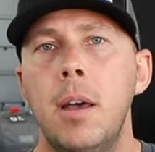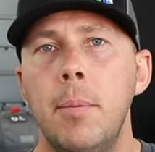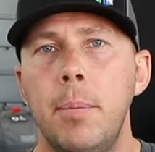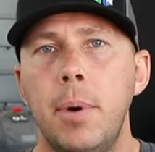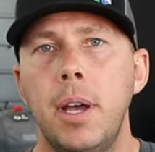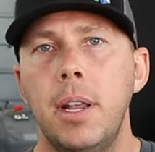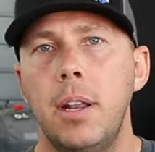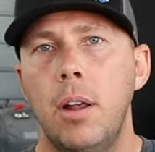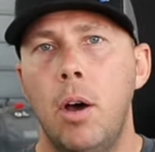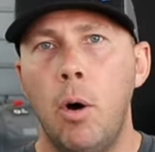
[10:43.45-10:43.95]

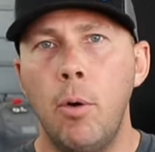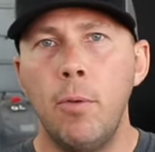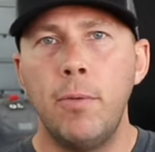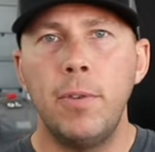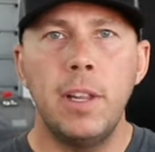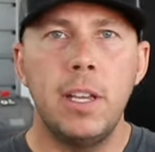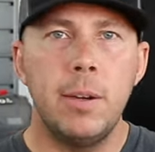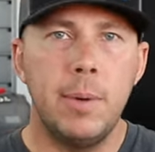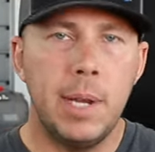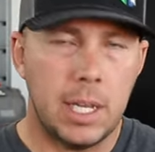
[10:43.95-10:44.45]
But
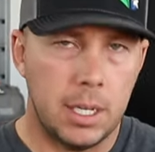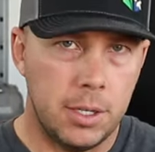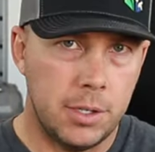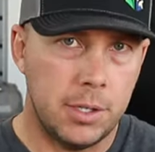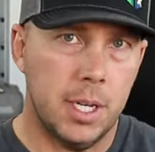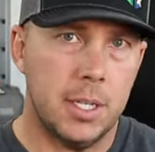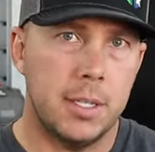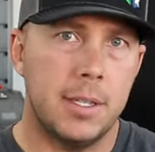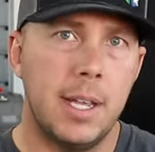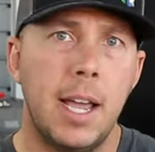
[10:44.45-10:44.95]
hopefully we can
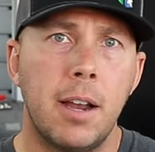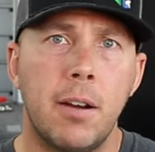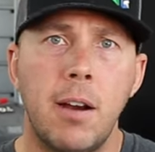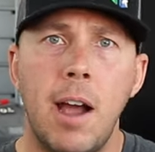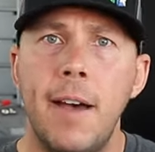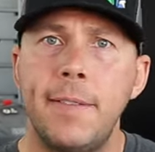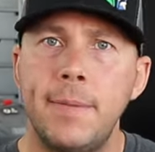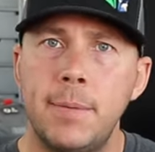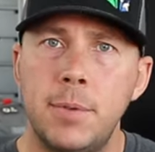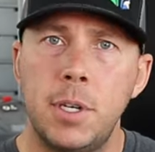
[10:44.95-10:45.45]
trust that
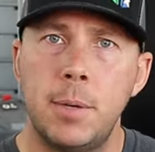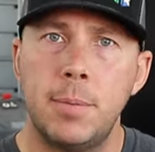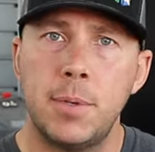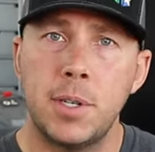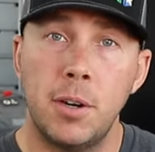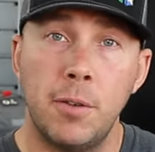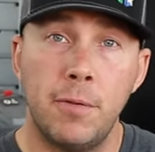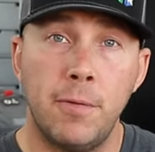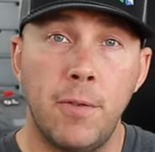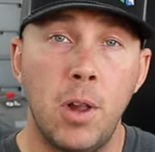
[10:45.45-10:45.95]
craftsmanship is
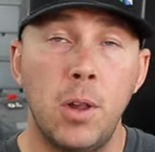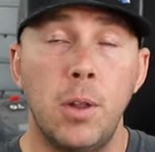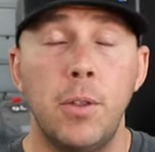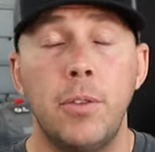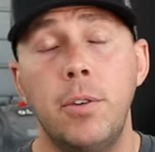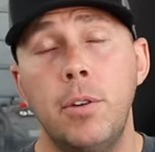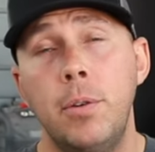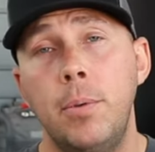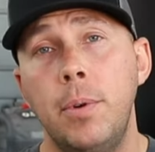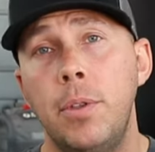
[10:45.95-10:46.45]
gonna follow
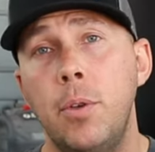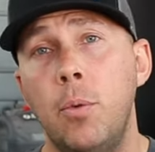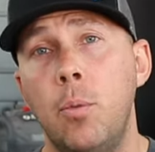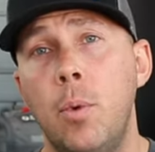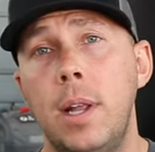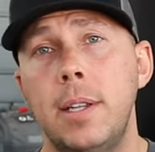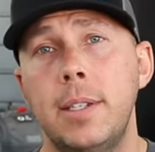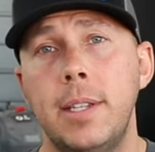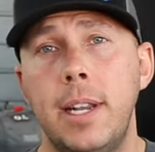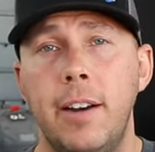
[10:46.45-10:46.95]
through with the
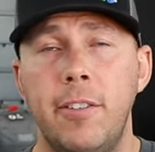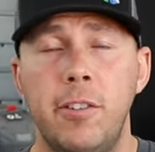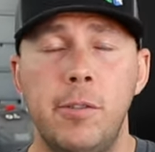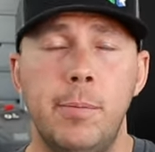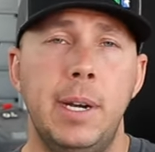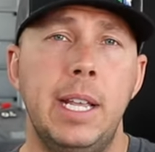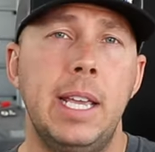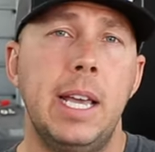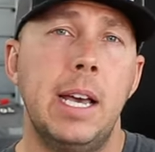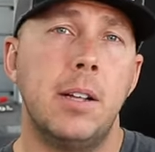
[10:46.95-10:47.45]
ones that
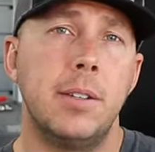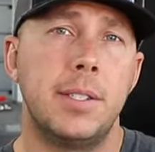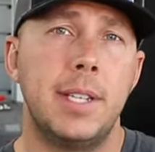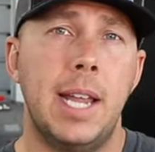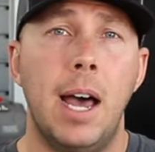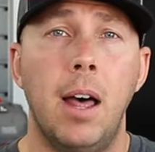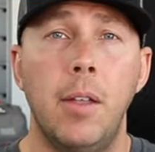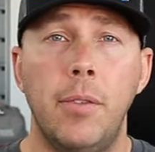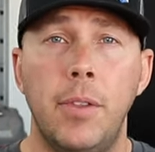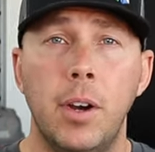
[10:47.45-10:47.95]
everybody else
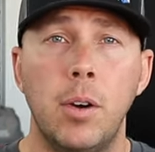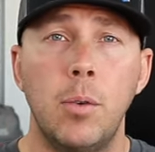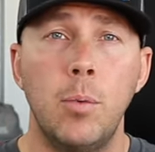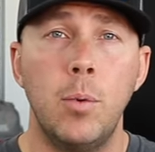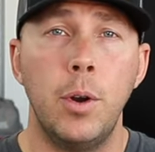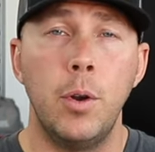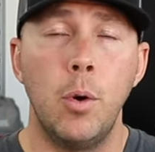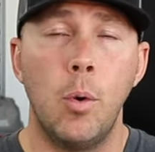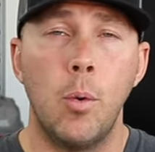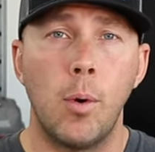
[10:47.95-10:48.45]
out there
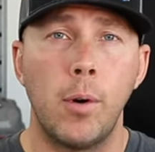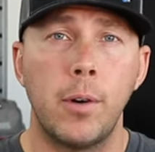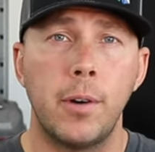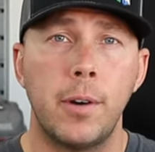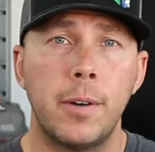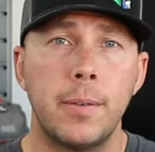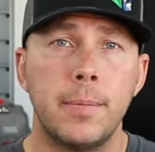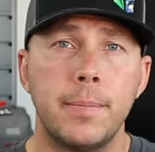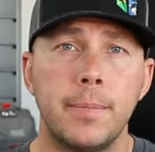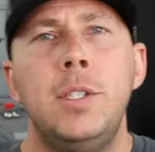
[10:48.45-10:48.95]
would
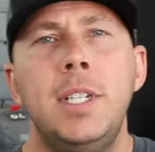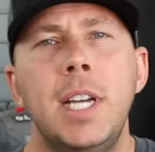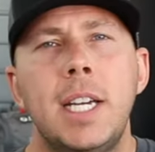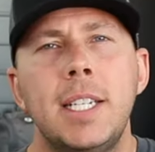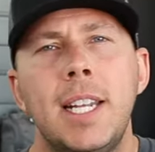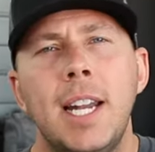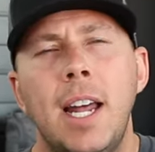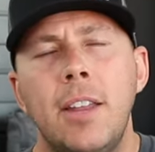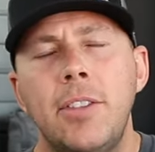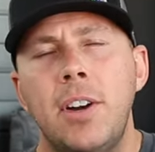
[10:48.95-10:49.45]
order. So you guys
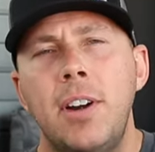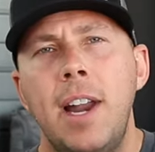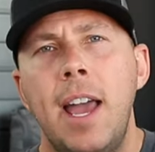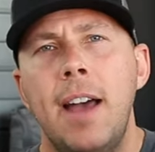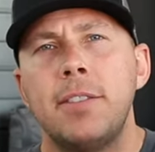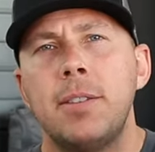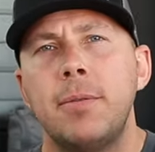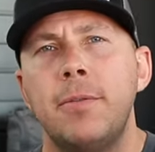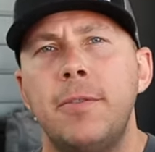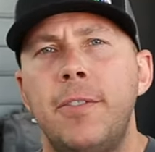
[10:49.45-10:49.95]
get out there and
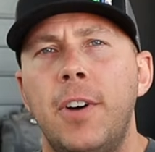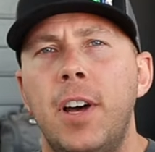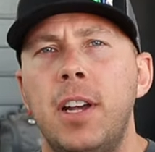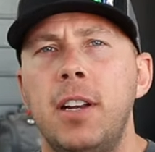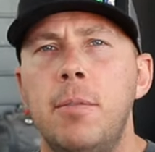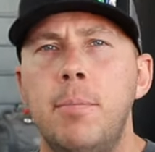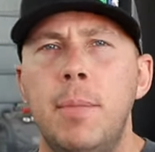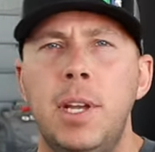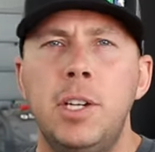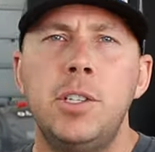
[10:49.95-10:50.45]
have some
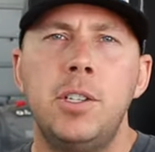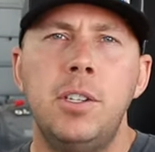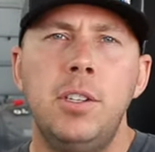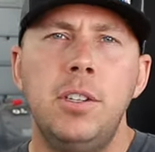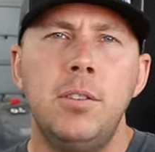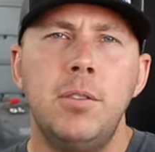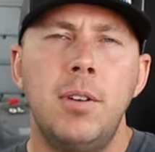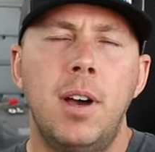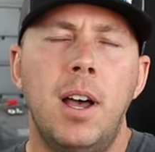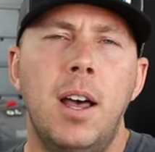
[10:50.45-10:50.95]
fun. Make sure
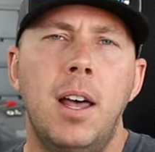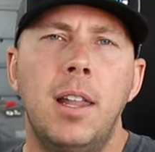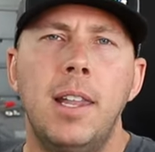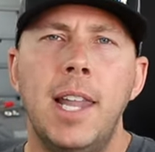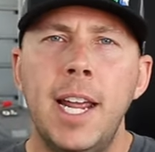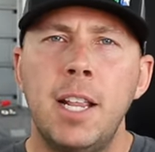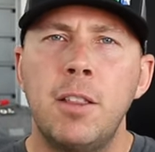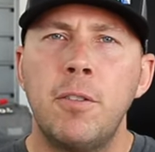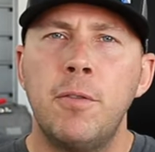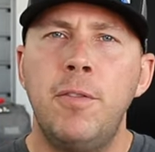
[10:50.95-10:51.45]
you
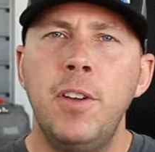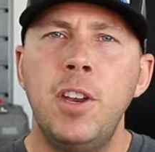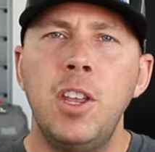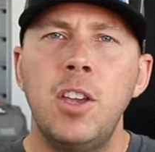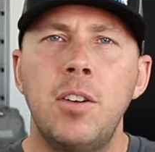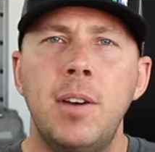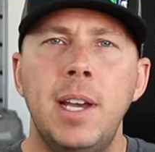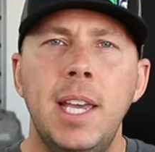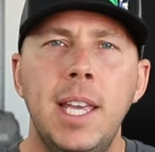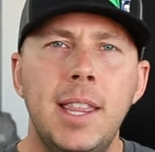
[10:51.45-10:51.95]
like the
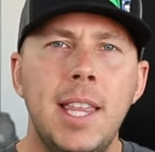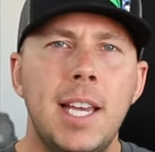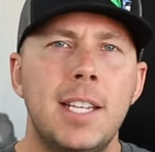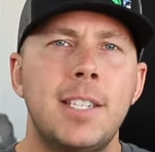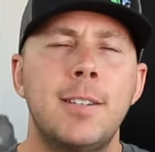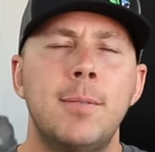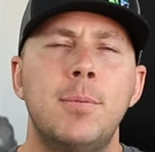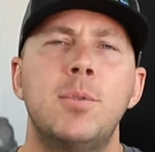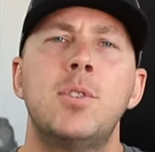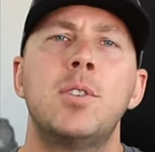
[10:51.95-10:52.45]
video, hit that
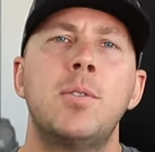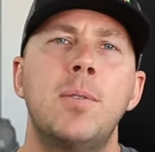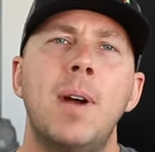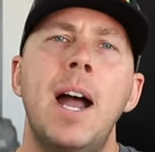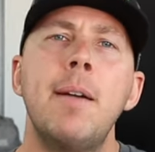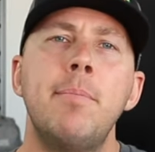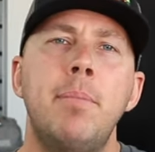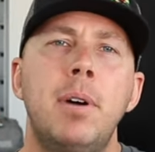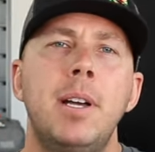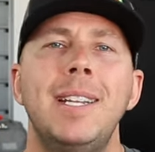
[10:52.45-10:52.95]

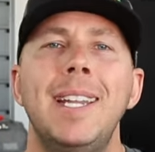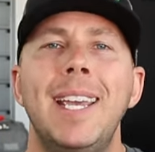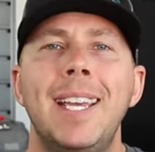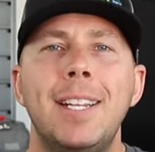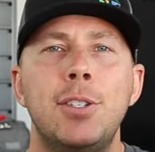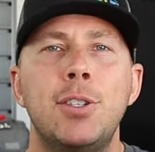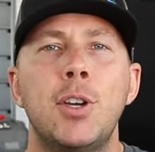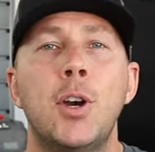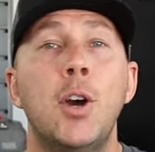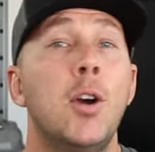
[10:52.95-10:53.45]
subscribe button,
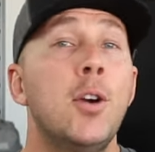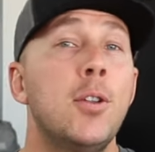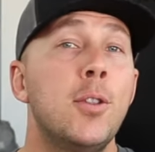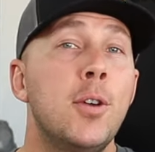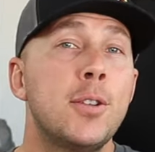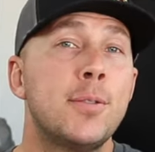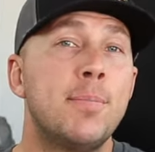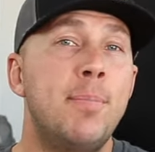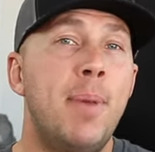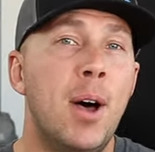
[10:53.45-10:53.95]
and turn
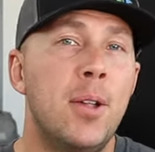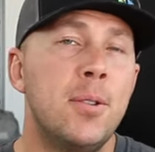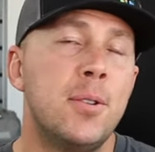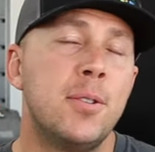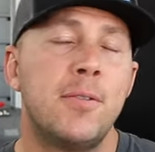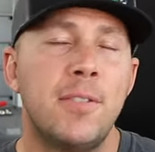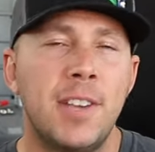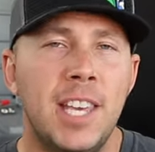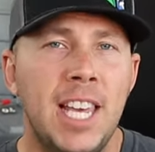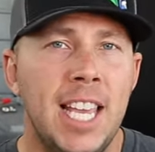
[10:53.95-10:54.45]
those bell
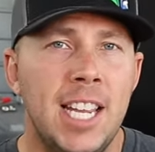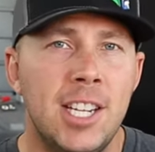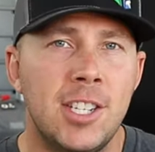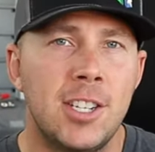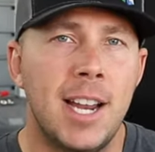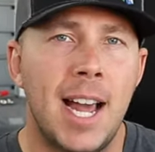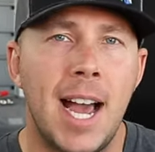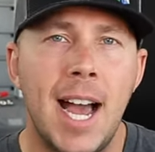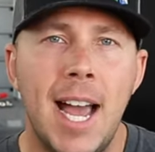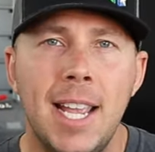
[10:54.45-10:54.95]

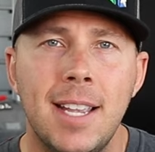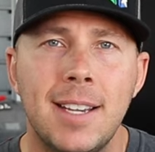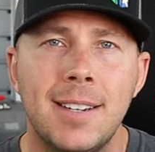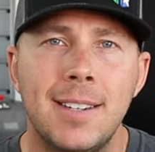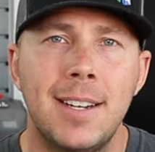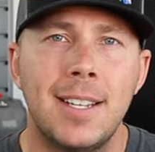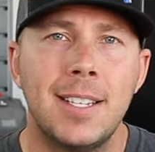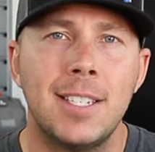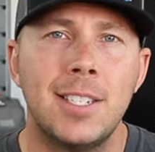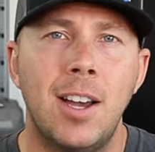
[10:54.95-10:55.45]
notification
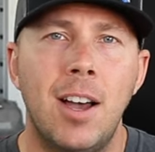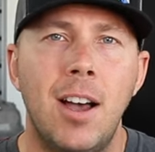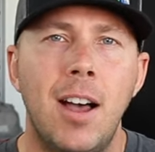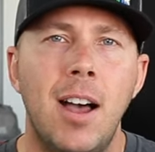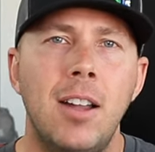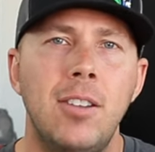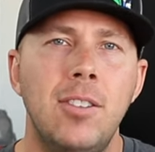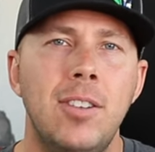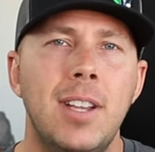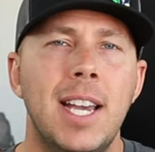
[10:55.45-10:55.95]
icons on.